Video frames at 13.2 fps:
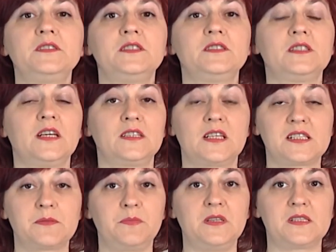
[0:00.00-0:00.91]
you
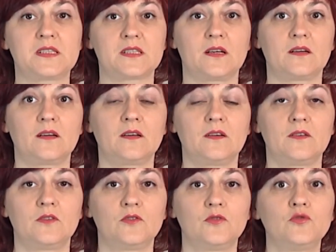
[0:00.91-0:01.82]
probably
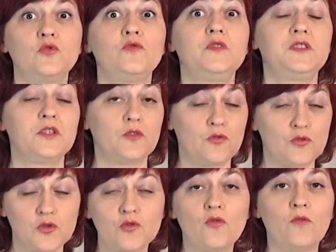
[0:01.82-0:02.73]
imagine the product
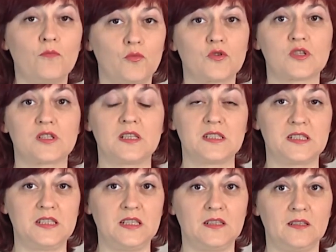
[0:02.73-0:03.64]
made with knitting
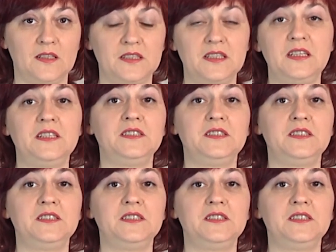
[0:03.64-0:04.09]
needles.